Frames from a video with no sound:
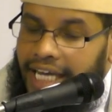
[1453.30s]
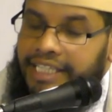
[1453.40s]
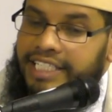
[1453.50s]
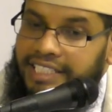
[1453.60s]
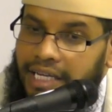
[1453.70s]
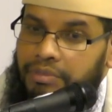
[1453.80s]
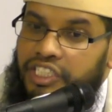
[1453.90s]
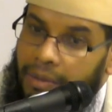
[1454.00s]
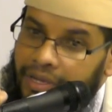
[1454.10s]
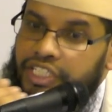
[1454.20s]
And this can be
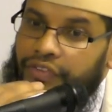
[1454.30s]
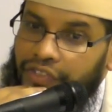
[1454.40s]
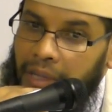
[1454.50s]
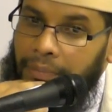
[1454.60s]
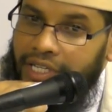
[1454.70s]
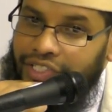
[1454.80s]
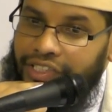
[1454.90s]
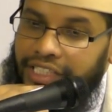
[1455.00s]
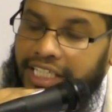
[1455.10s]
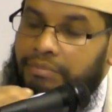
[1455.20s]
damaging for that
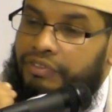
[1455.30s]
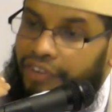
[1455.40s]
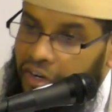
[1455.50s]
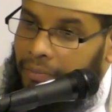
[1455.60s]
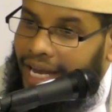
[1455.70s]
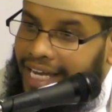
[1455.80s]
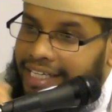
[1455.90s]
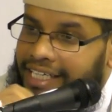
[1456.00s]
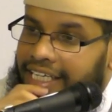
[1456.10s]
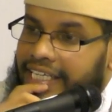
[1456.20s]
person. It can be very
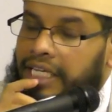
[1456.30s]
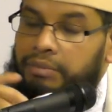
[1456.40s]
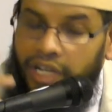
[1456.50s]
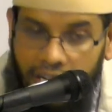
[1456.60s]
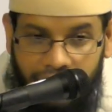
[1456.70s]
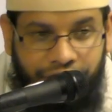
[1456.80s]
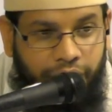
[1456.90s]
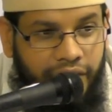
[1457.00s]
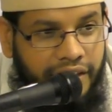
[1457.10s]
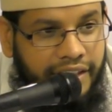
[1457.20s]
bad. It can be
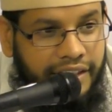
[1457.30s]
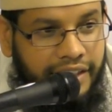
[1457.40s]
hurtful.